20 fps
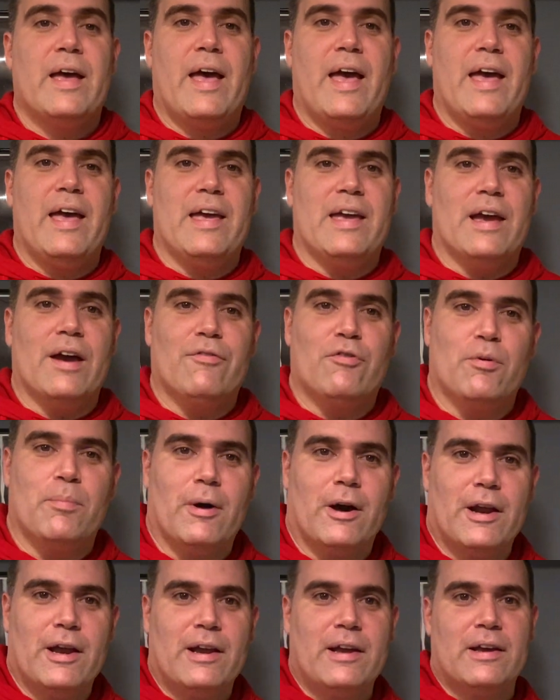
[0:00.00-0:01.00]
Hey
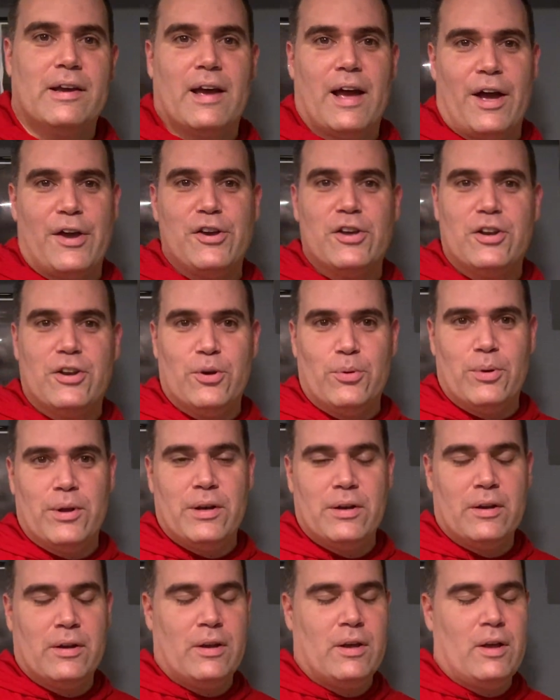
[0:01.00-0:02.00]
everybody, how you
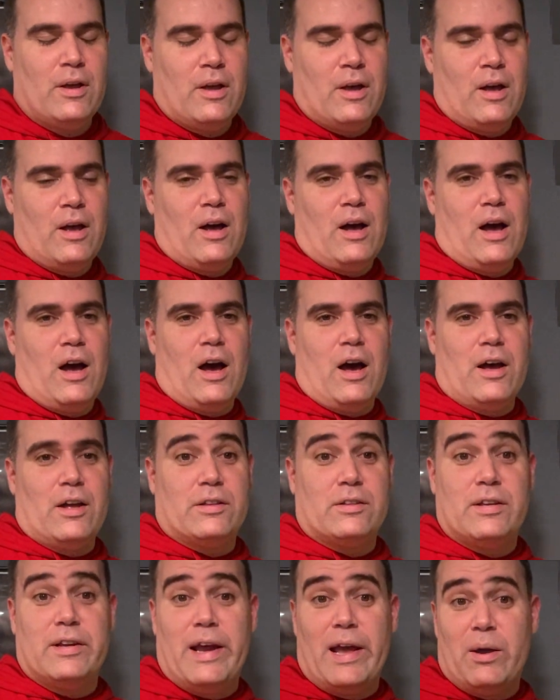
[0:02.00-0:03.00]
doing?
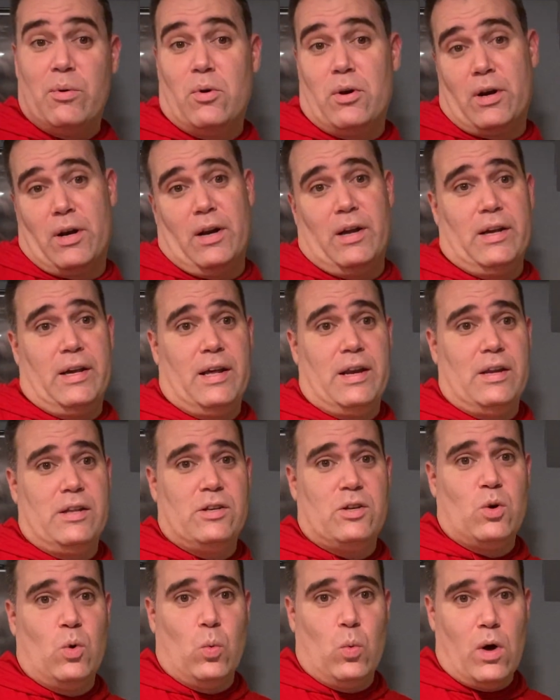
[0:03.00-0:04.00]
Today we're going to get
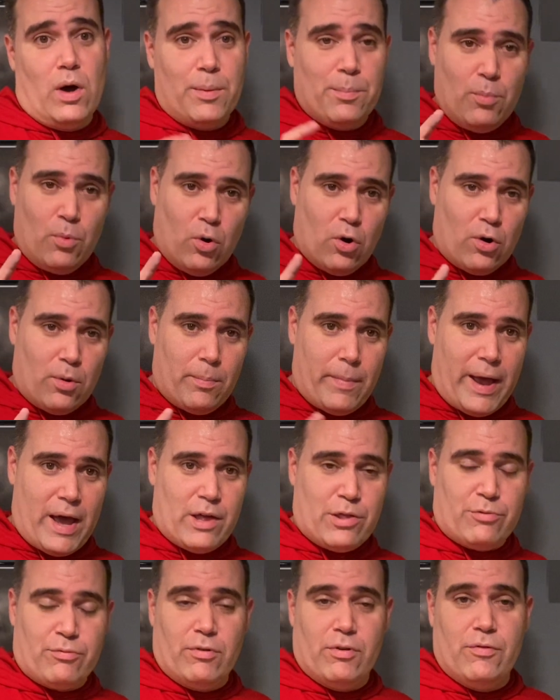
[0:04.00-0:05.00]
into one more
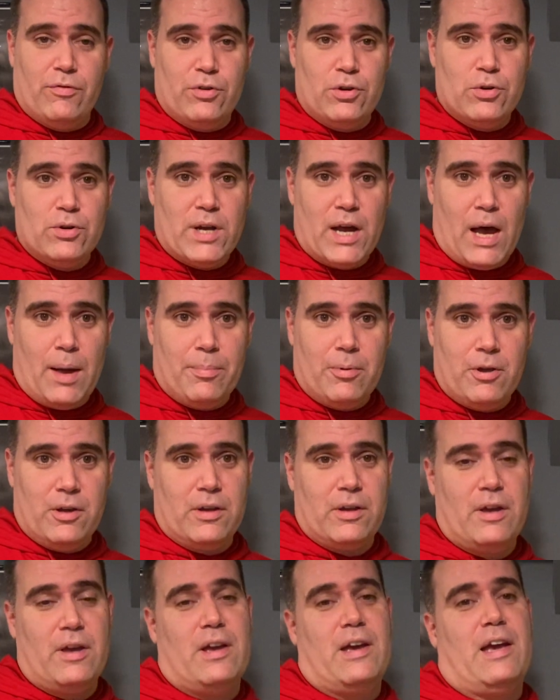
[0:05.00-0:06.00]
math review
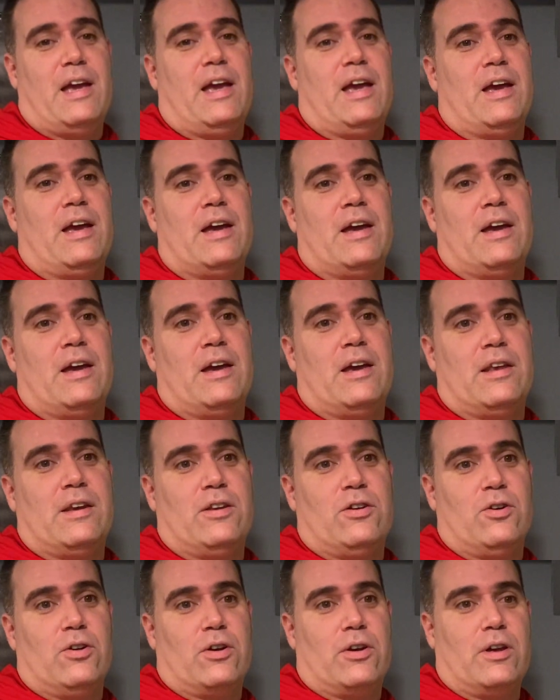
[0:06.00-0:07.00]
topic,
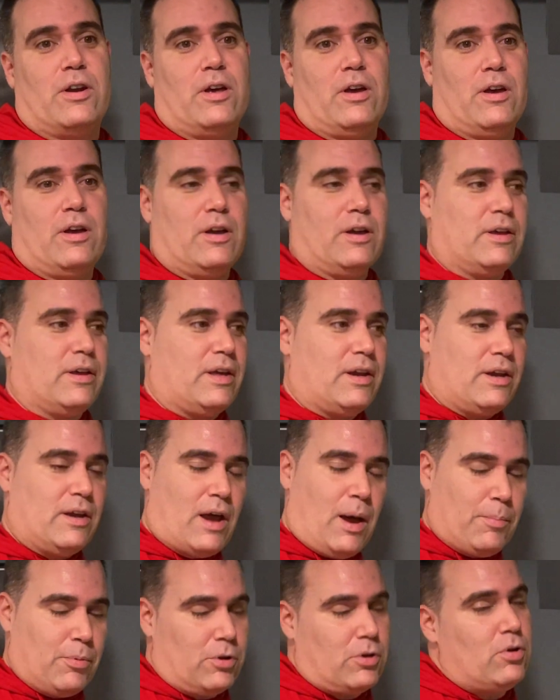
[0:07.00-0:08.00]
and you're going to get an
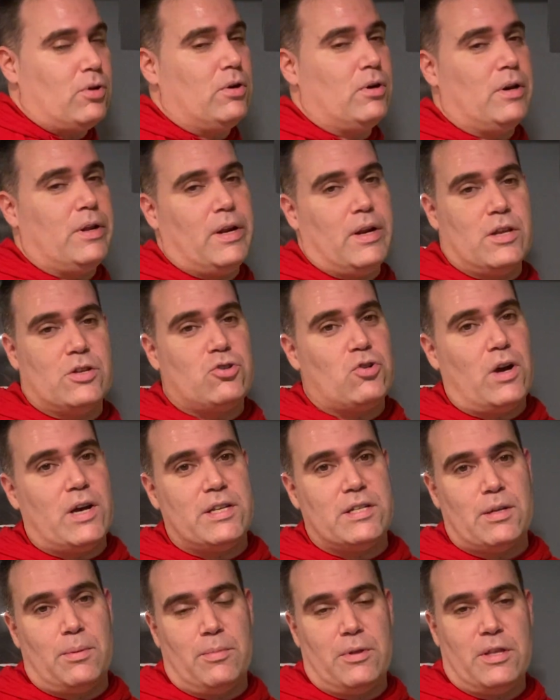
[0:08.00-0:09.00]
opportunity to try
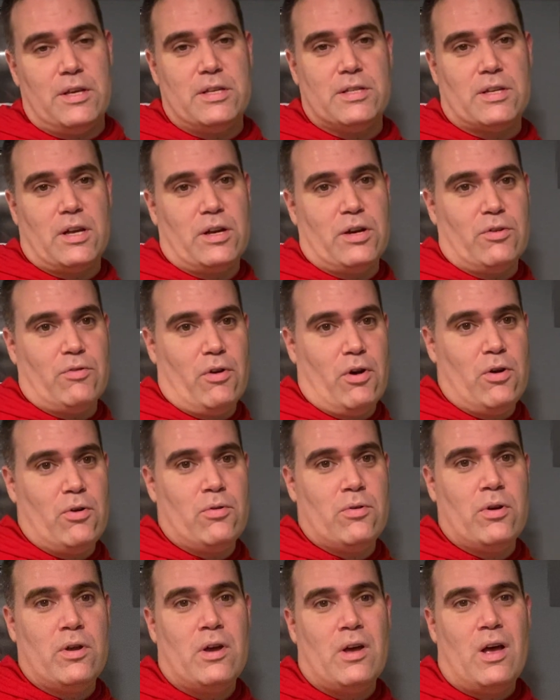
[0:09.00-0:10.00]
some of these on your
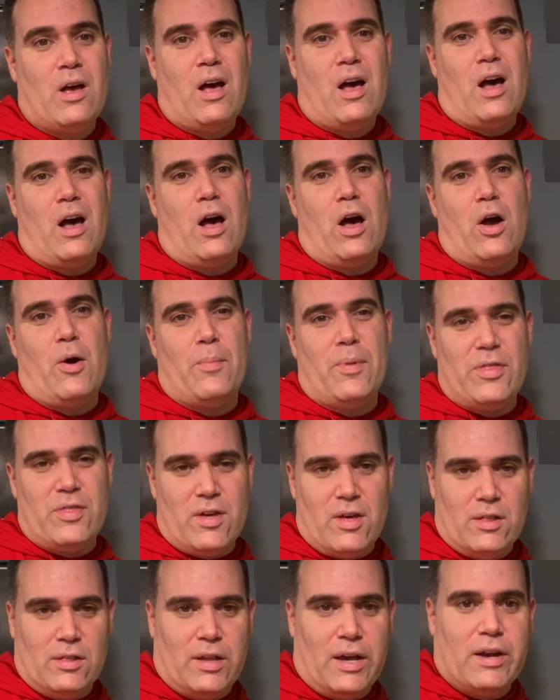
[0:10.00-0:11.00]
own. And
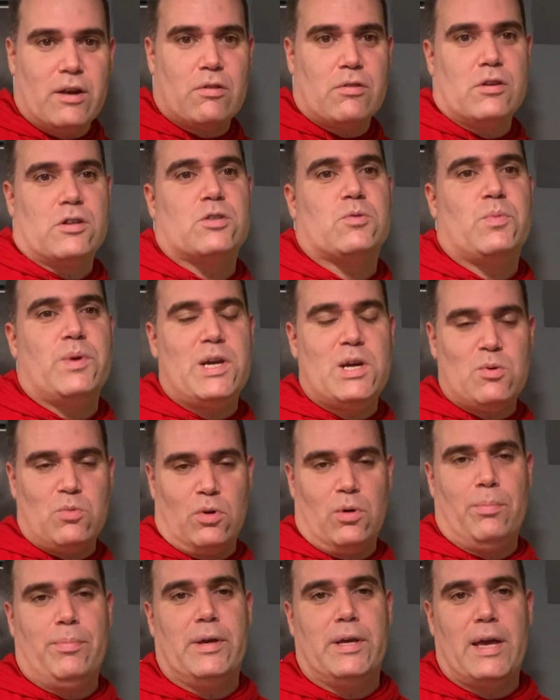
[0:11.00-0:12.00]
then later this week
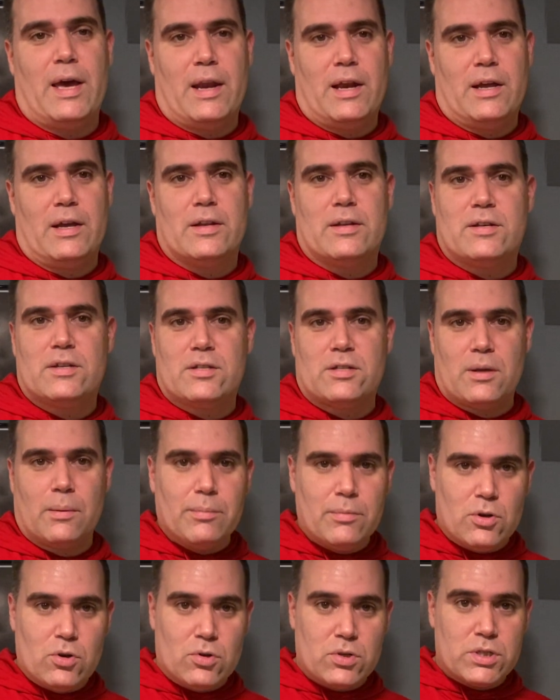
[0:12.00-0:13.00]
we'll be getting into
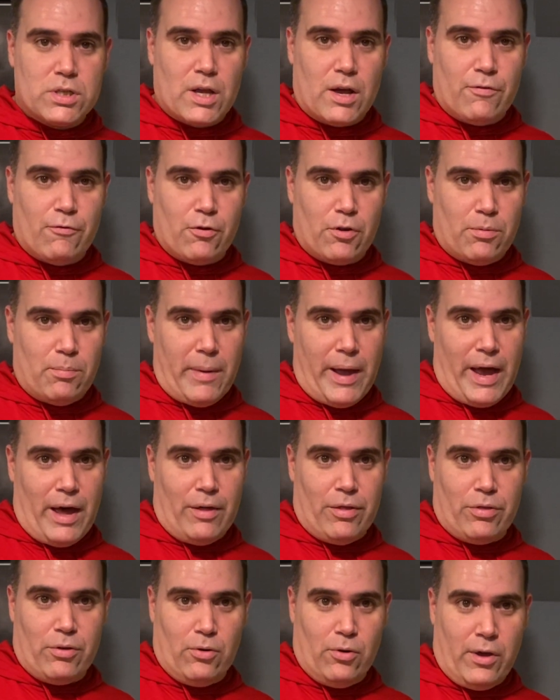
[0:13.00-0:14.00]
some new stuff with
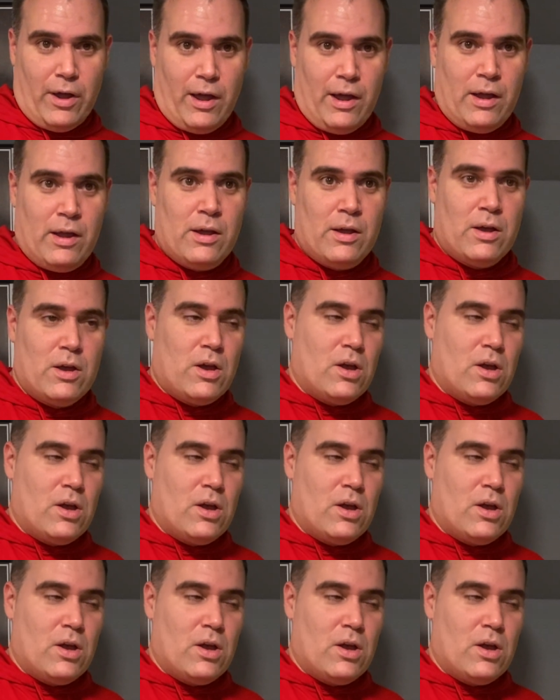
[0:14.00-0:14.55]
math, okay?